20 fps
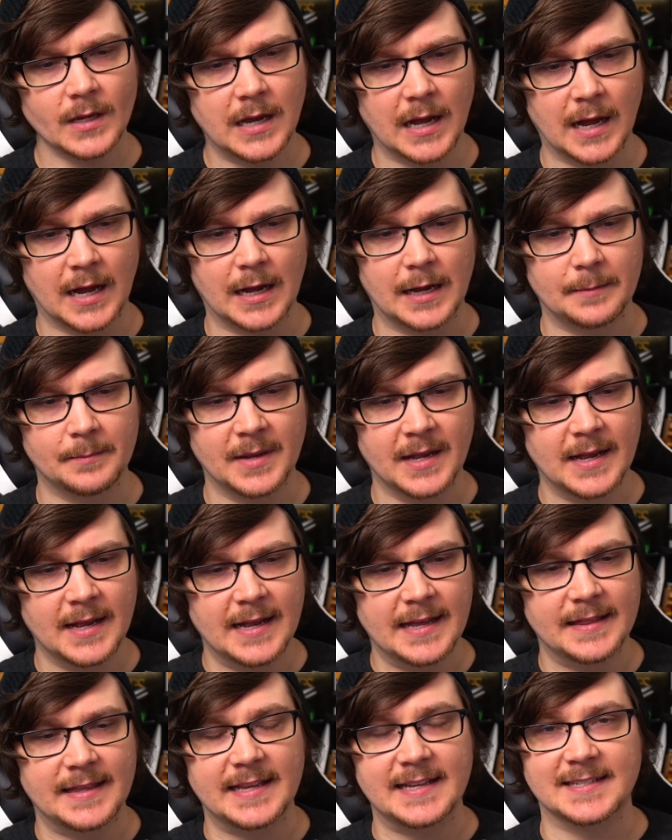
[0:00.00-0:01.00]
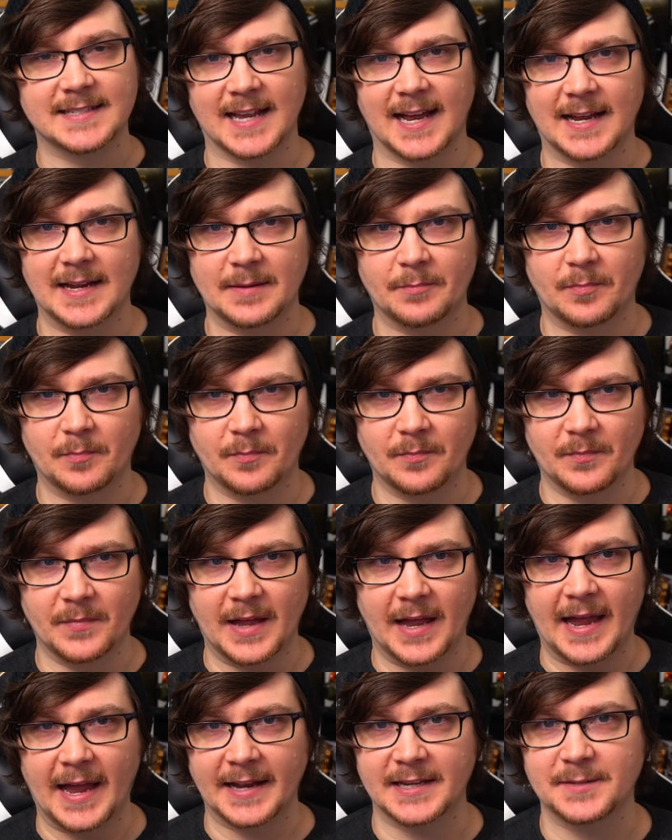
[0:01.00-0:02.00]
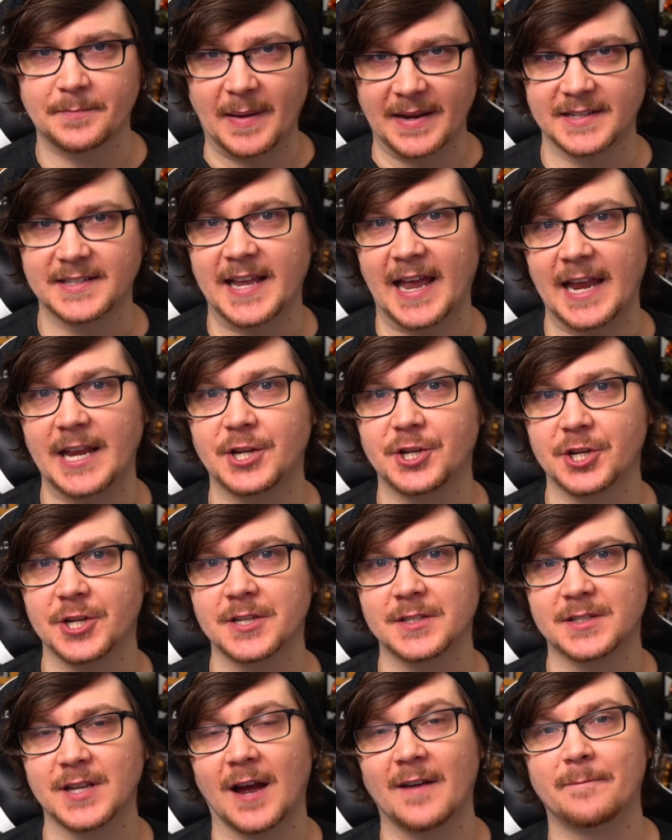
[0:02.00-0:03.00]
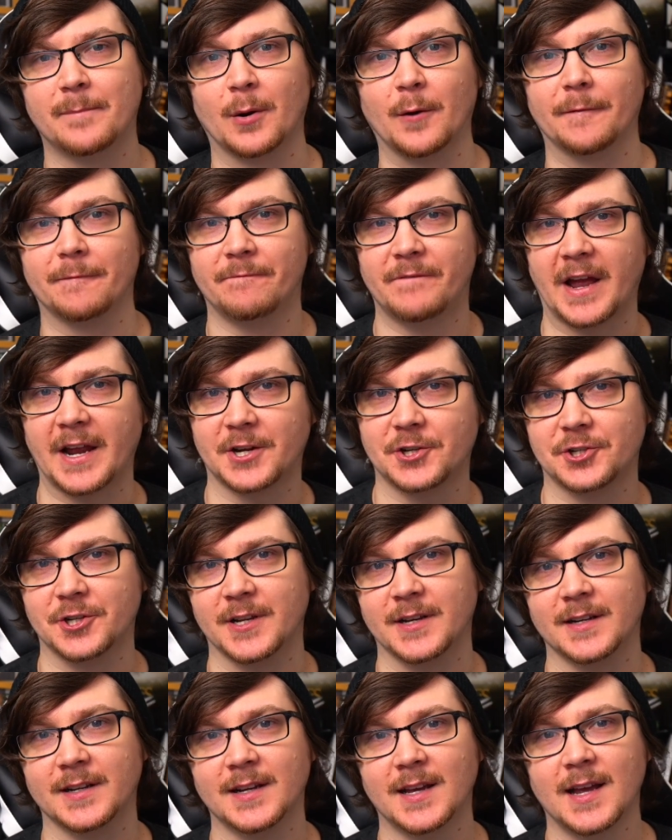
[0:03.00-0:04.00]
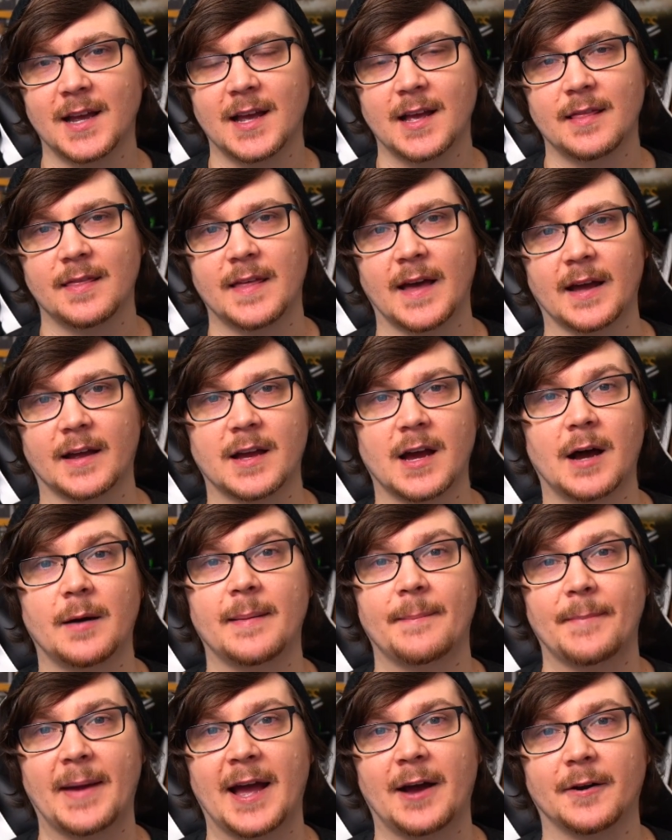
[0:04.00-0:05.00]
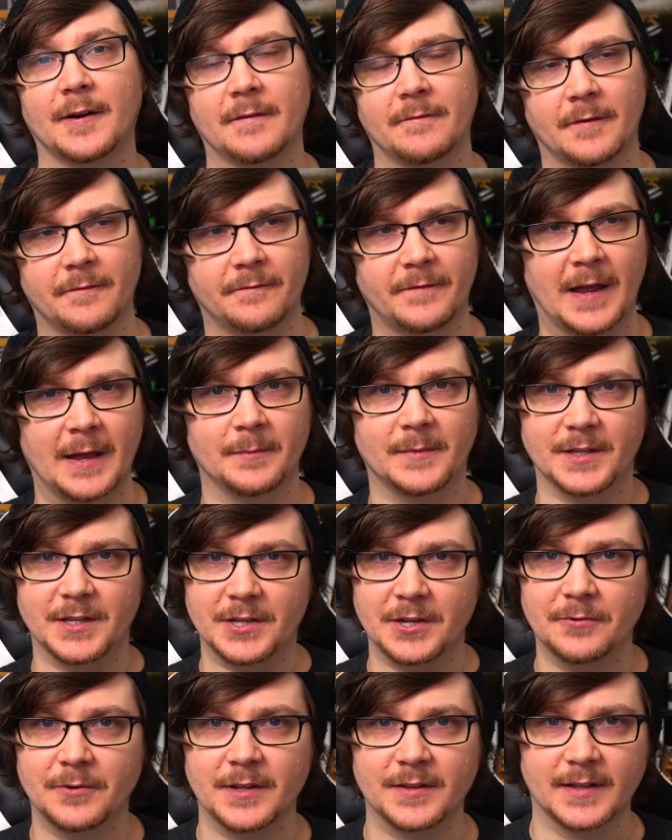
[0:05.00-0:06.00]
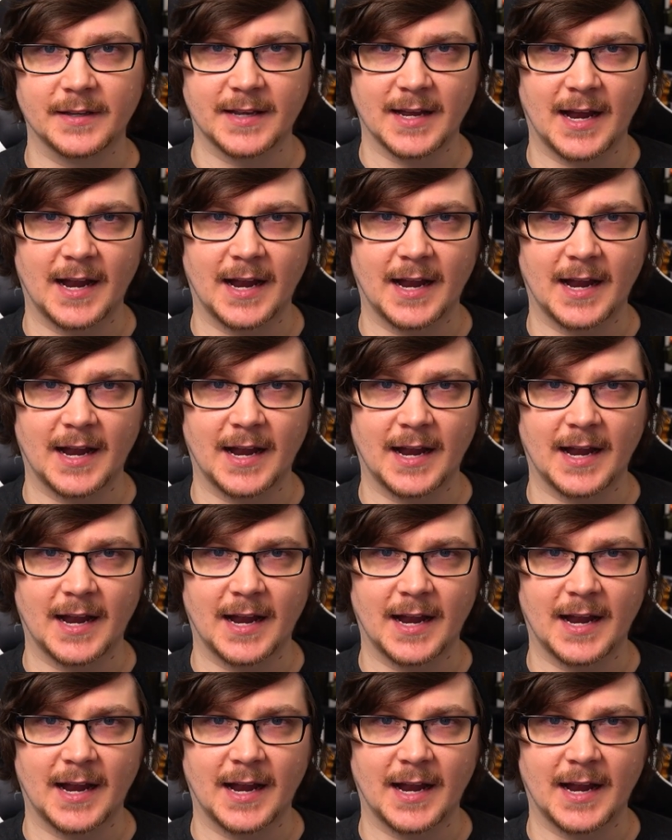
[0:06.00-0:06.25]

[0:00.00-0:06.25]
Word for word: um, these expectations of perfection that come out of a family unit that